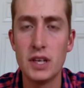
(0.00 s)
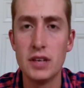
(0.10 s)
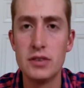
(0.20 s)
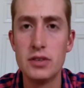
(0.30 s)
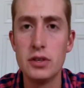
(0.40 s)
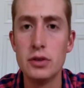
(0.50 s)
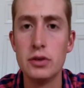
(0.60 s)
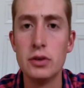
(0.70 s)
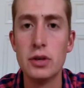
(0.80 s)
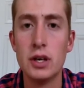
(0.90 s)
And
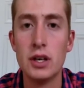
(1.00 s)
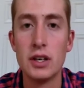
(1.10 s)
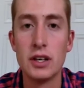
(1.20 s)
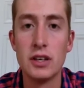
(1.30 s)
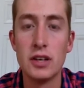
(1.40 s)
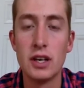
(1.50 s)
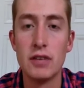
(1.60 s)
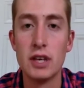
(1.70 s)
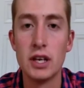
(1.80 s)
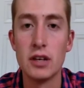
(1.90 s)
two, can you think
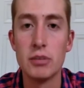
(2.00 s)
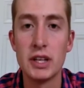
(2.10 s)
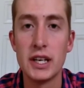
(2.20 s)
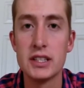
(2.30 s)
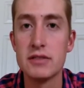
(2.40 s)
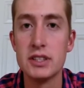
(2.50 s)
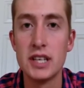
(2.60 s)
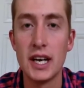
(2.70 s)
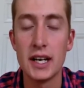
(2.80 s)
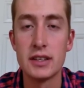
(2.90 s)
of any other plans of
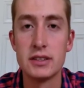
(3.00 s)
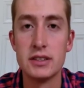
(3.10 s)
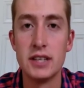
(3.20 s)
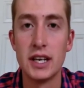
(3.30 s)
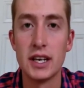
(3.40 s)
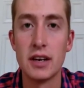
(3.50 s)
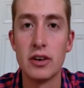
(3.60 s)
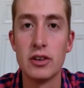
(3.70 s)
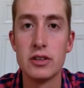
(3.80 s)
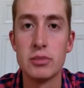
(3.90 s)
attack to take care
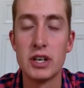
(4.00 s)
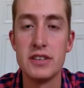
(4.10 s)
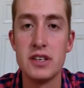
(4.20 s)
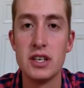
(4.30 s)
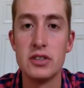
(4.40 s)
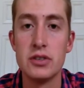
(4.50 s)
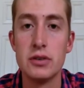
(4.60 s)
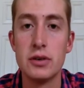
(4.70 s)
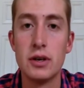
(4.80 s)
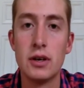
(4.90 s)
of this pressing
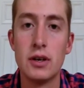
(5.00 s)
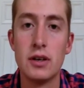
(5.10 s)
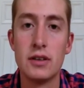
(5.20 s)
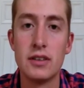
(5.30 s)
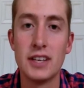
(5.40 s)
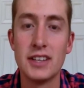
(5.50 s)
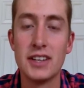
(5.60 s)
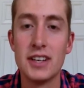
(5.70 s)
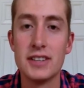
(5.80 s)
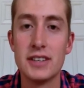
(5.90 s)
issue? Thank you
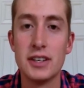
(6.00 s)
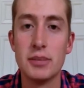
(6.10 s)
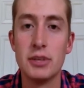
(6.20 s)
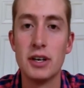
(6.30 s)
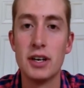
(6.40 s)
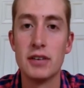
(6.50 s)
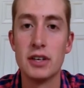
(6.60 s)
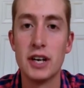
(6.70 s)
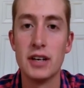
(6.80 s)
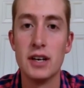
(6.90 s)
guys, and I hope you all have a
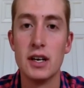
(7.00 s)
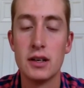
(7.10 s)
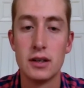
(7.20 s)
great day.